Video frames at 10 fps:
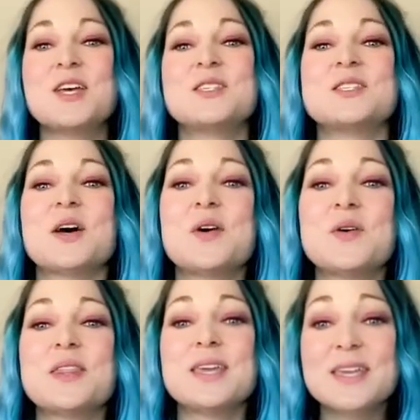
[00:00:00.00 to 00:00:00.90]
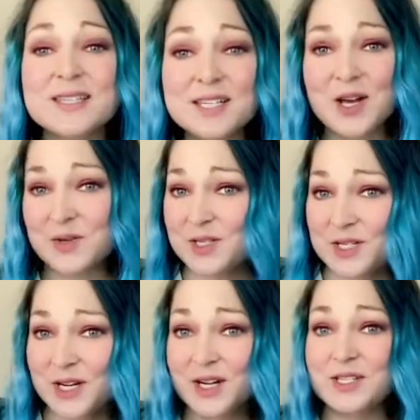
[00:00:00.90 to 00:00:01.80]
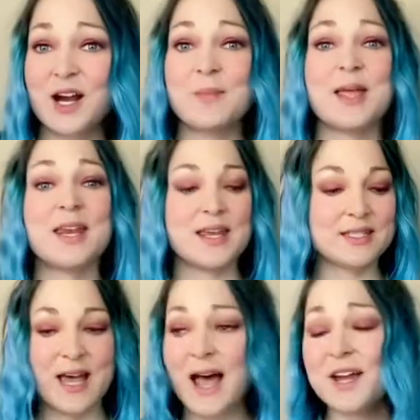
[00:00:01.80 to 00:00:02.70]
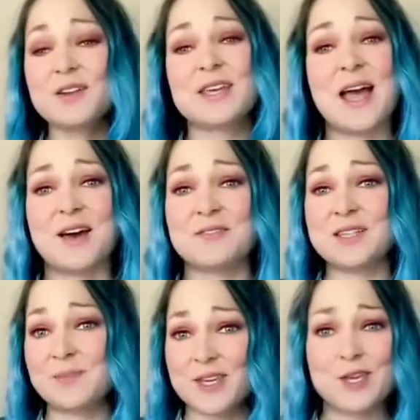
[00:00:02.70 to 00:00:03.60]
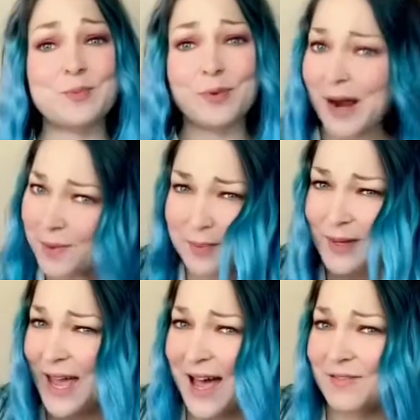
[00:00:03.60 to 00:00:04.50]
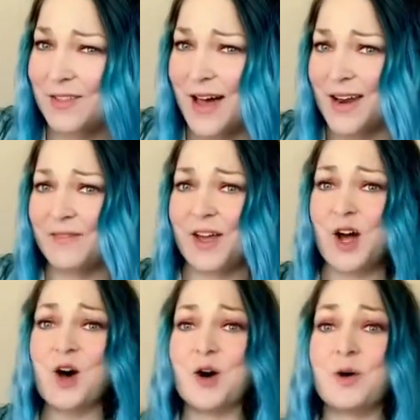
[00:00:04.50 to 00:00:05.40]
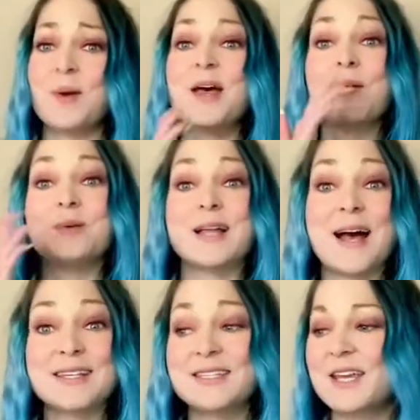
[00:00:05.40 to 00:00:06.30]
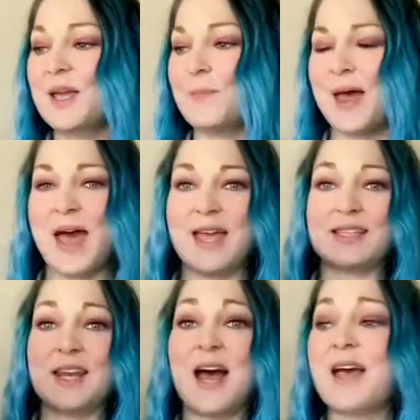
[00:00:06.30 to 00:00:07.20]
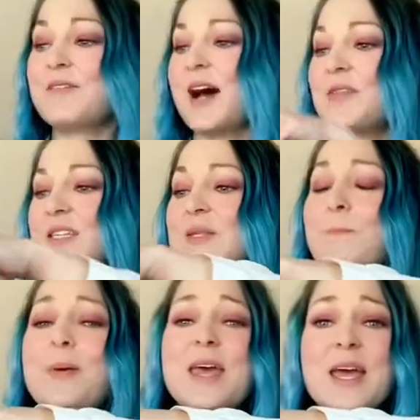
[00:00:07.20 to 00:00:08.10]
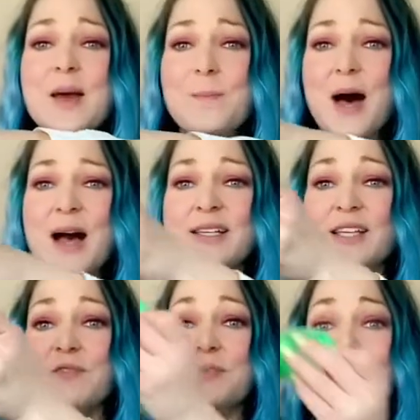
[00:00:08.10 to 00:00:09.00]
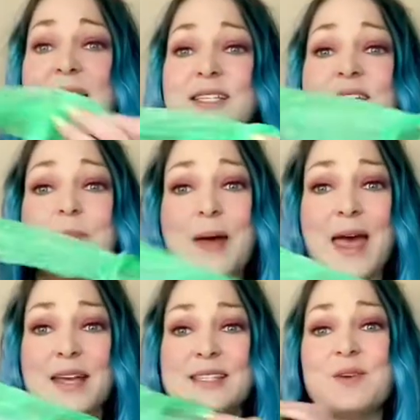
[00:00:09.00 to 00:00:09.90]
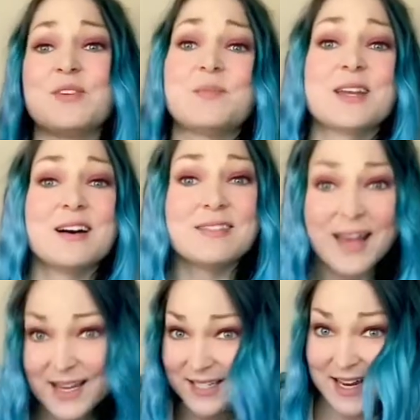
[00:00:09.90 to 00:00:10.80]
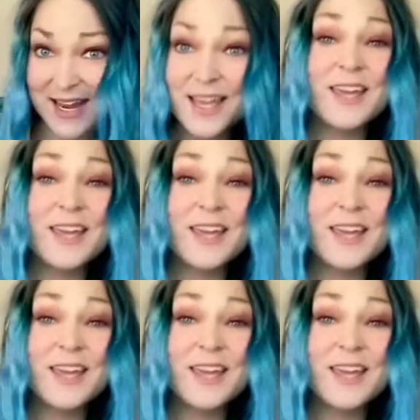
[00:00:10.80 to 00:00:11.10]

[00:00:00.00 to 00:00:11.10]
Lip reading: So these coasters are made entirely out of something you probably have a lot of at home, plastic bags. And I've got this big box of plastic bags that we've been collecting